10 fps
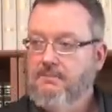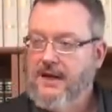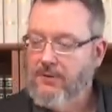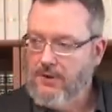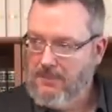But
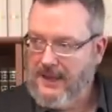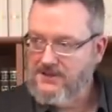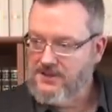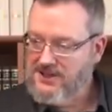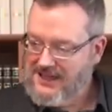he
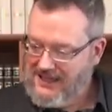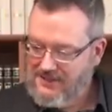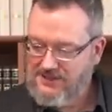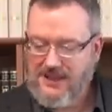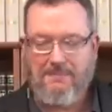reminds us, he
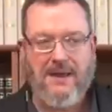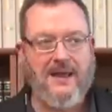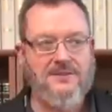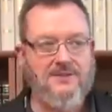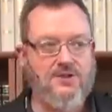ends that
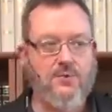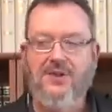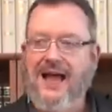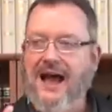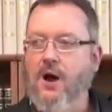passage
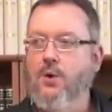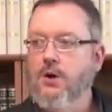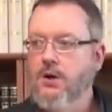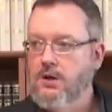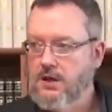with,
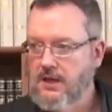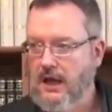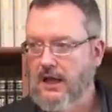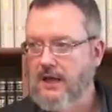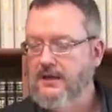Our
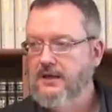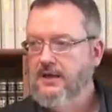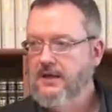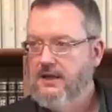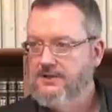God
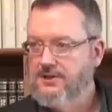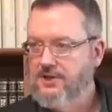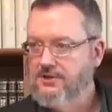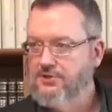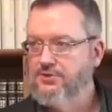is a
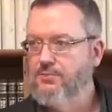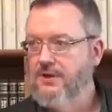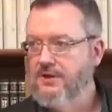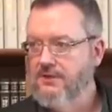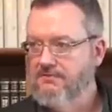
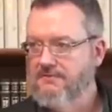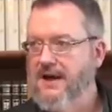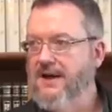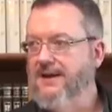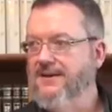consuming
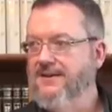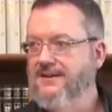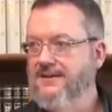fire.